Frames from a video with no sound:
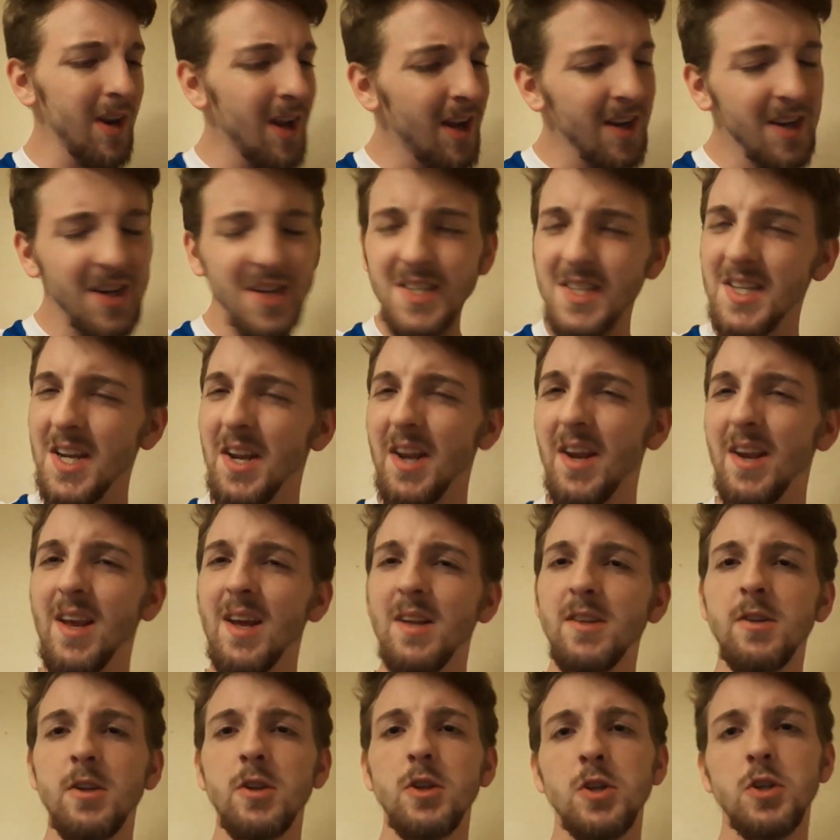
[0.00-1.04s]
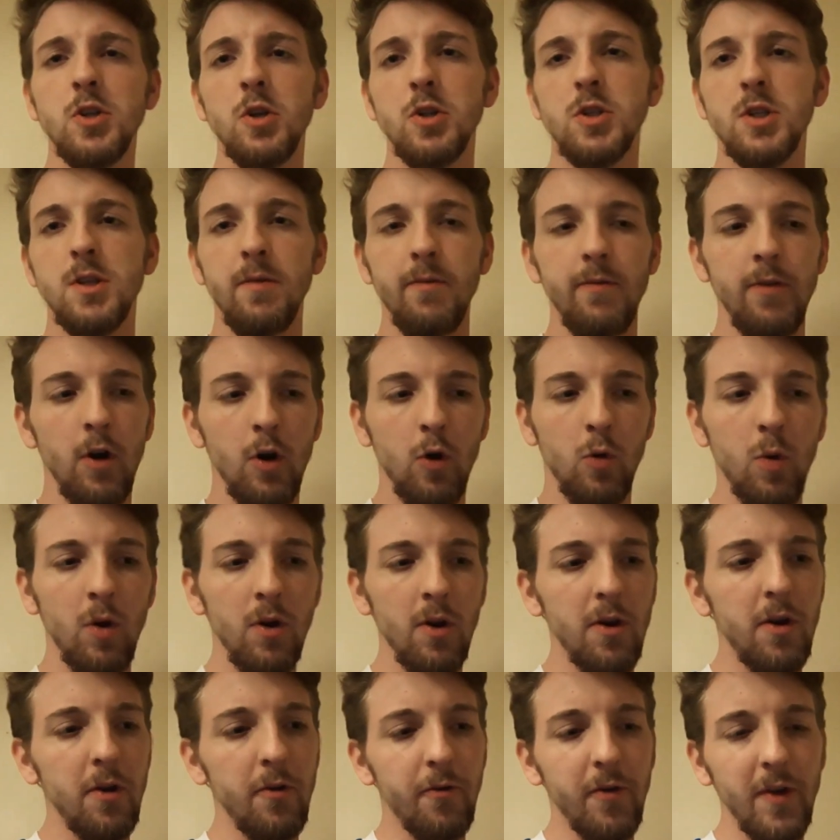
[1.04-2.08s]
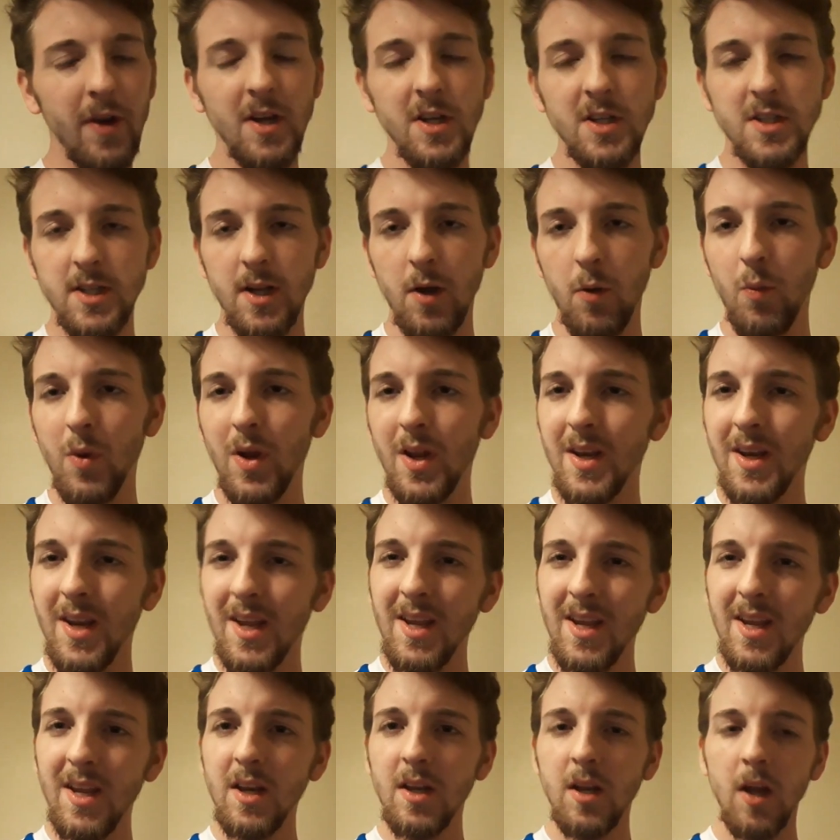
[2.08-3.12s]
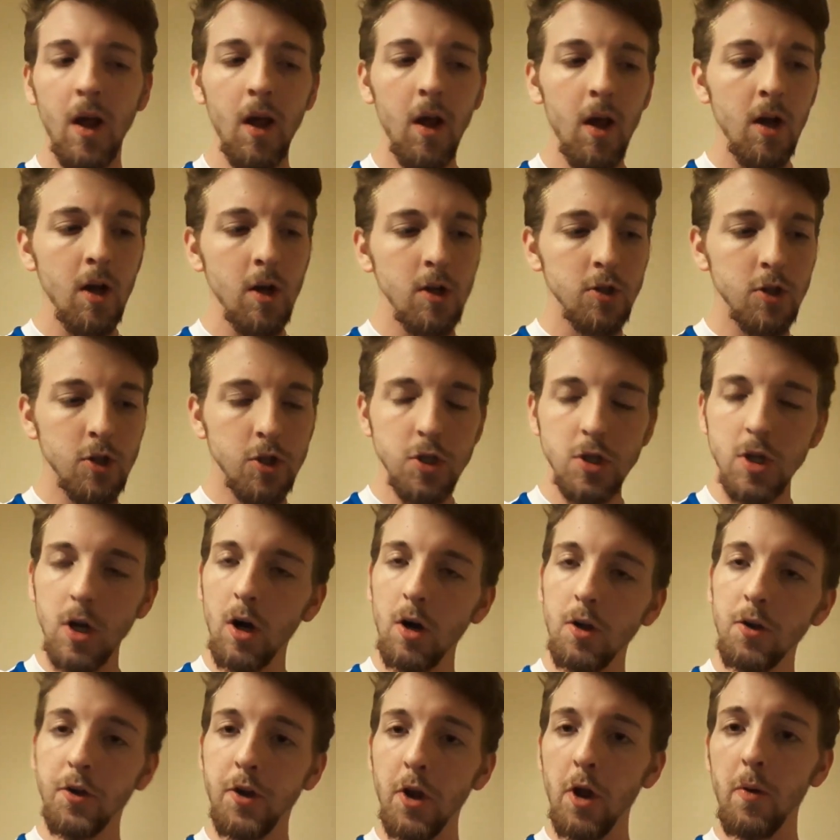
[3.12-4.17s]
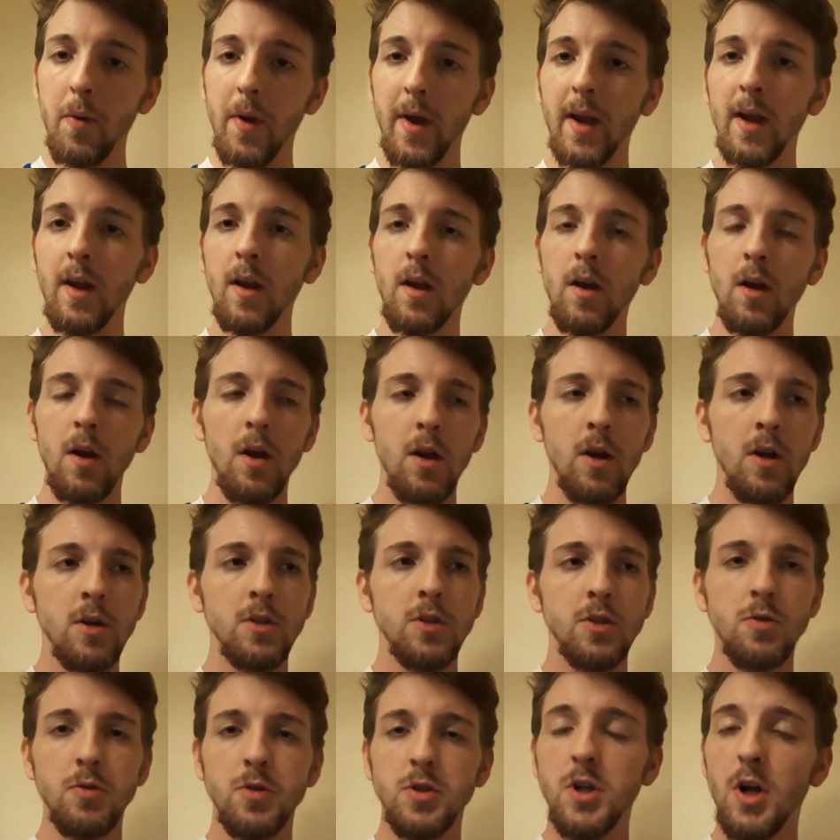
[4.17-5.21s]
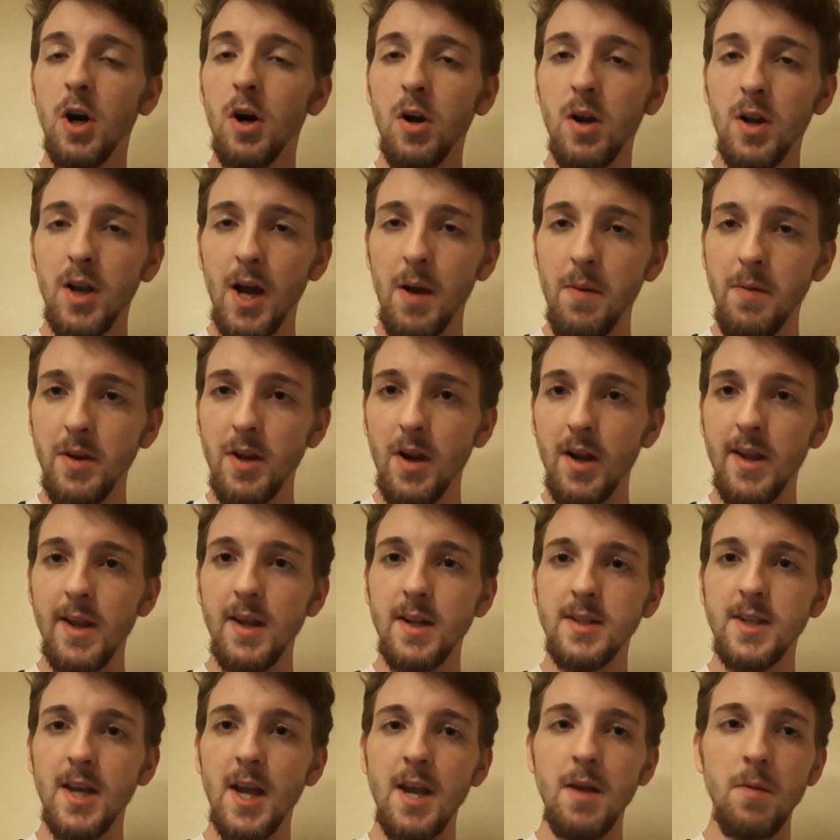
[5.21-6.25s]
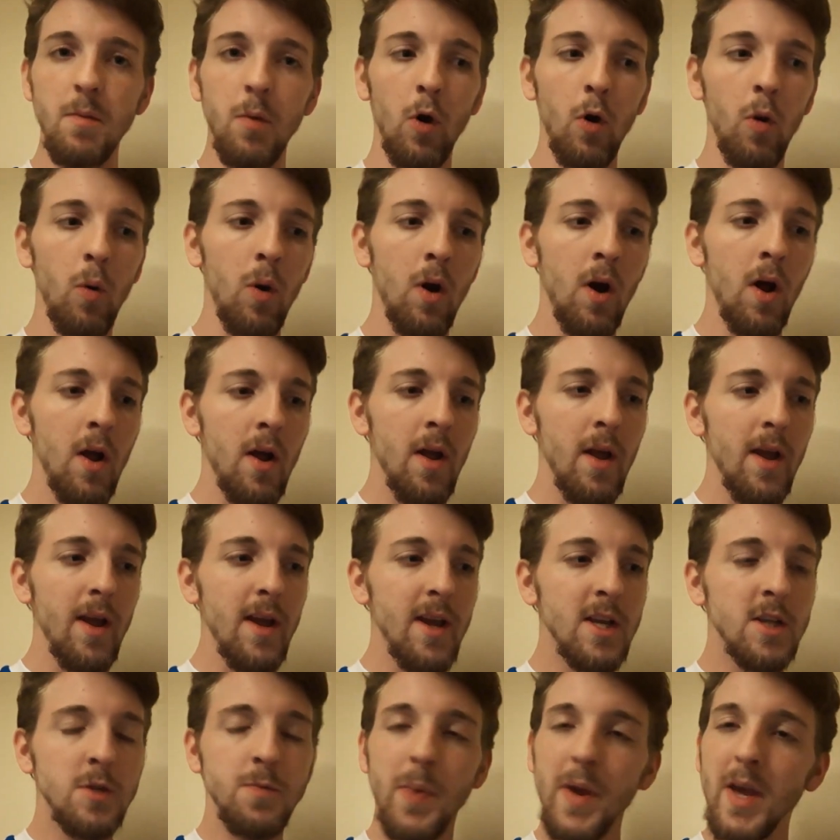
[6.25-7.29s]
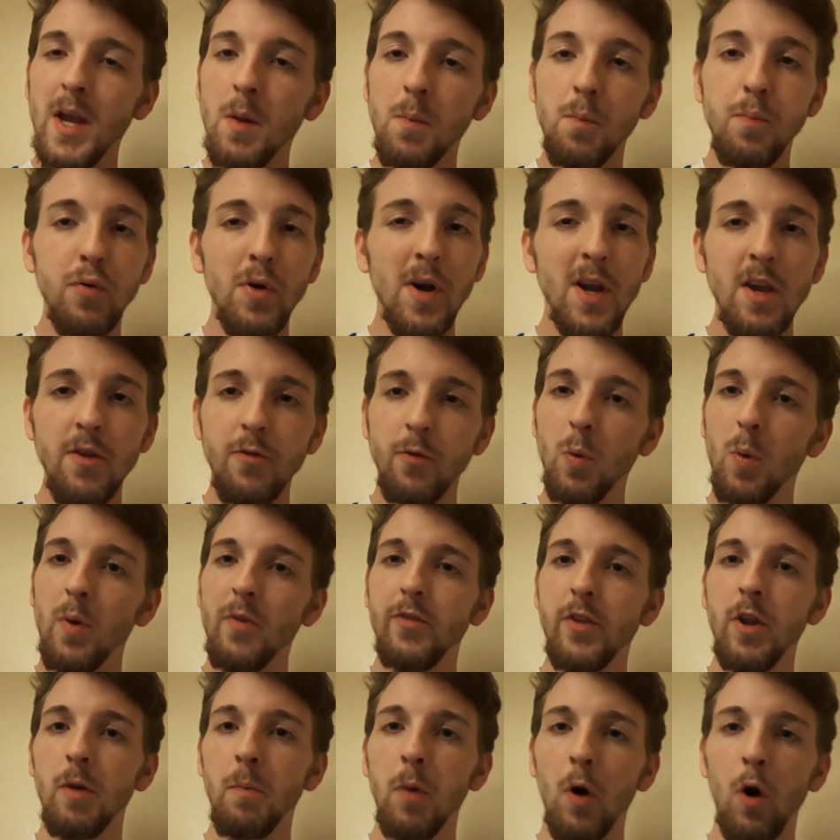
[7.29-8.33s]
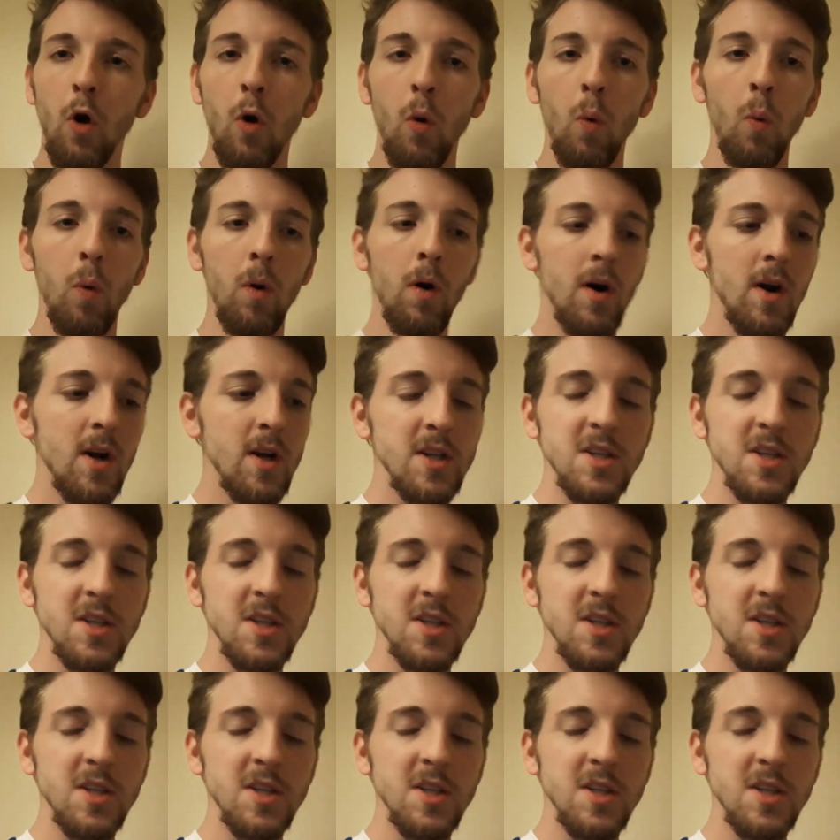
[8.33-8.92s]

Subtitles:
Like I said at the end of the Sutton vlog, one of the things that we need to start doing to start climbing the league table is being braver with the ball.